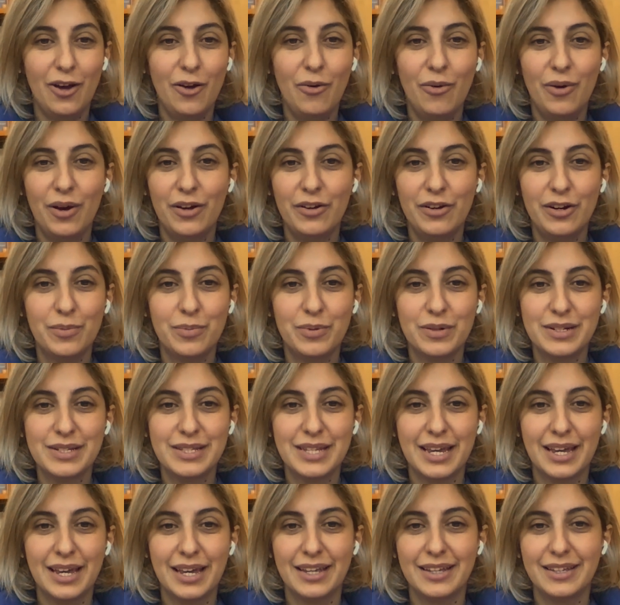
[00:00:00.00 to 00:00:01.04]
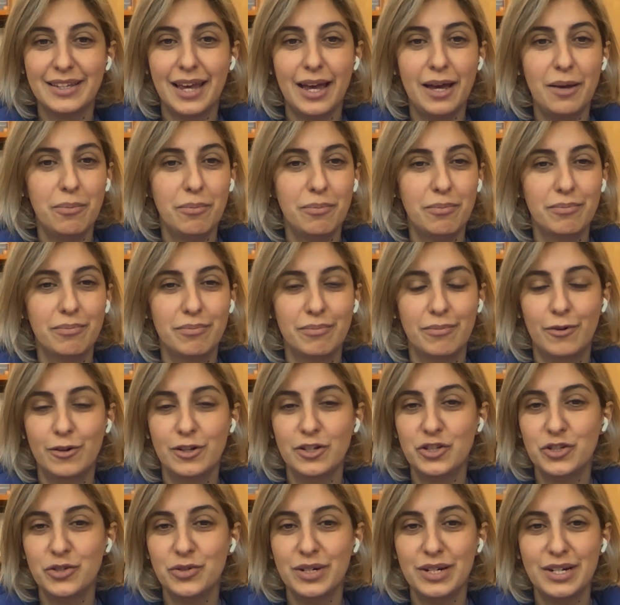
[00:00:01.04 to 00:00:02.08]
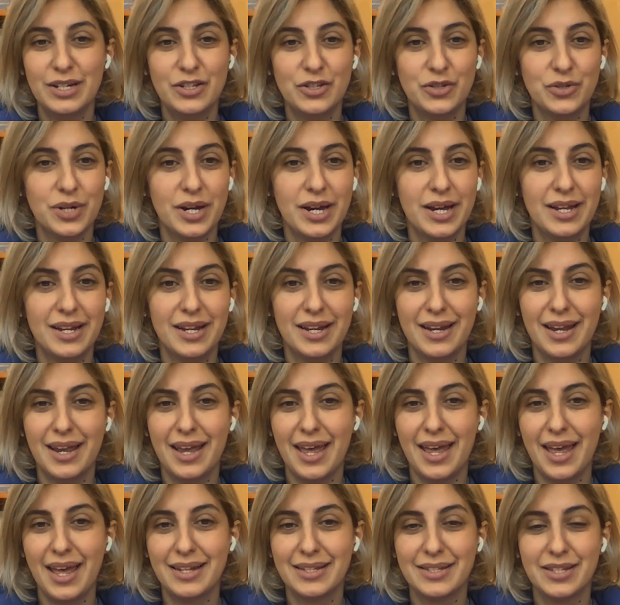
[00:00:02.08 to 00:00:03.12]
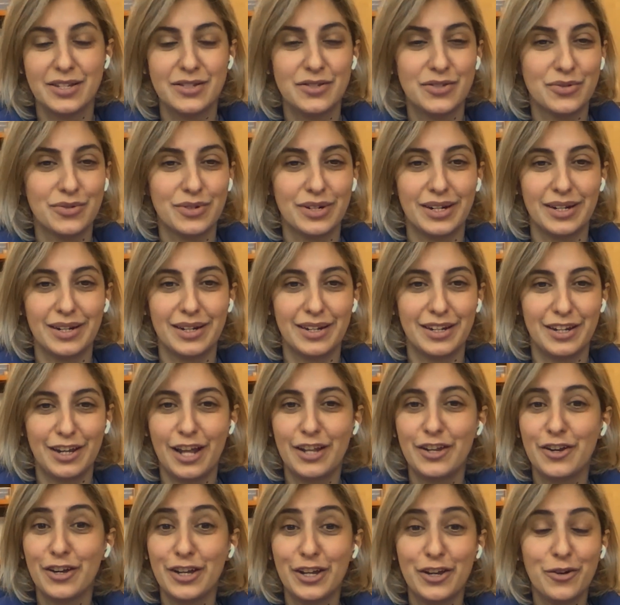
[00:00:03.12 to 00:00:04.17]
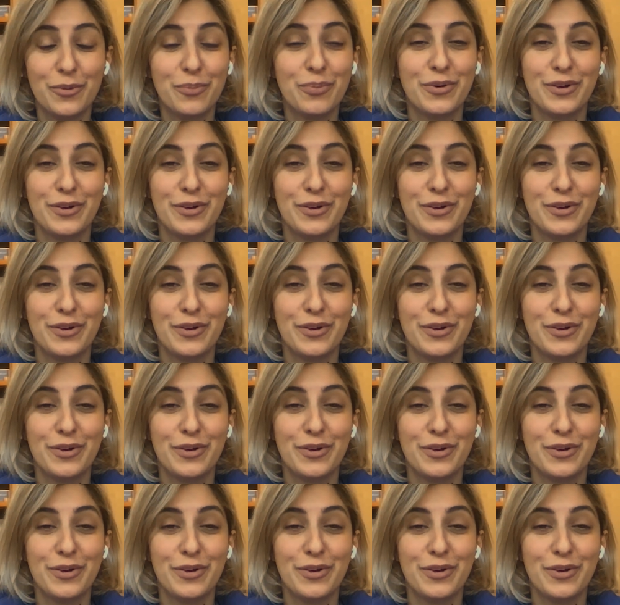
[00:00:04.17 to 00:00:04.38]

Oh, 100%. Yep. Moisturize, tret, and sunscreen. And you're